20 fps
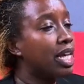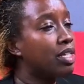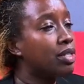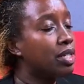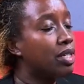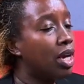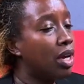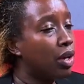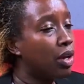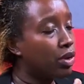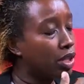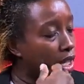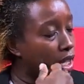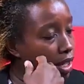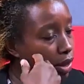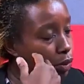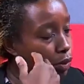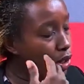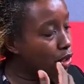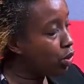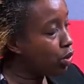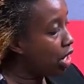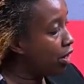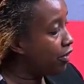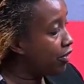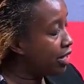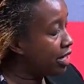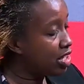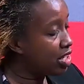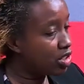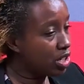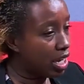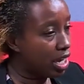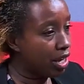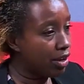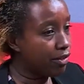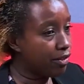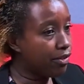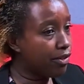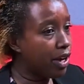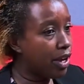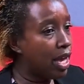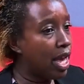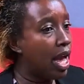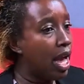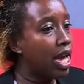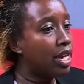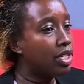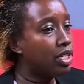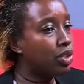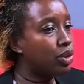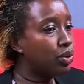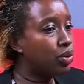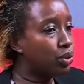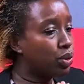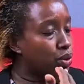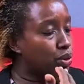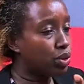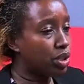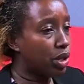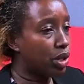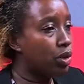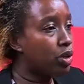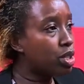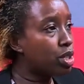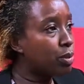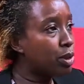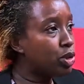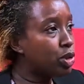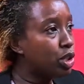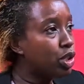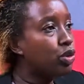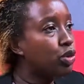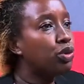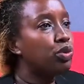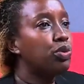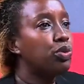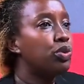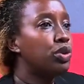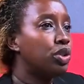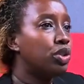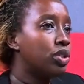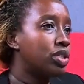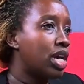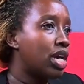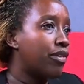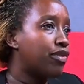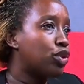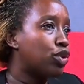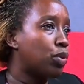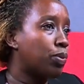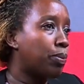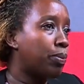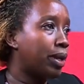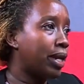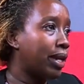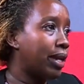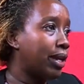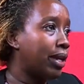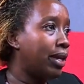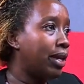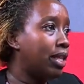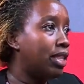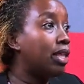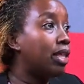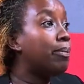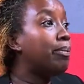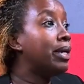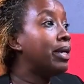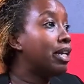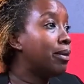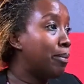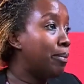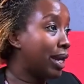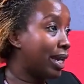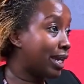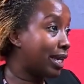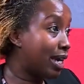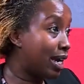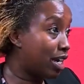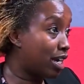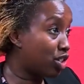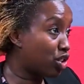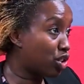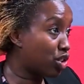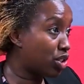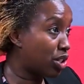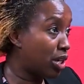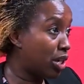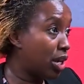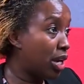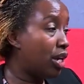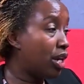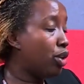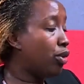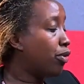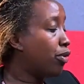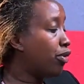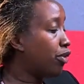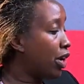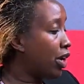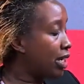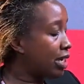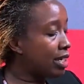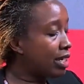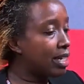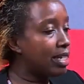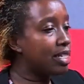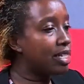that when you have NHIF and you go to the hospital, you will not have to pay the bill by cash. You find at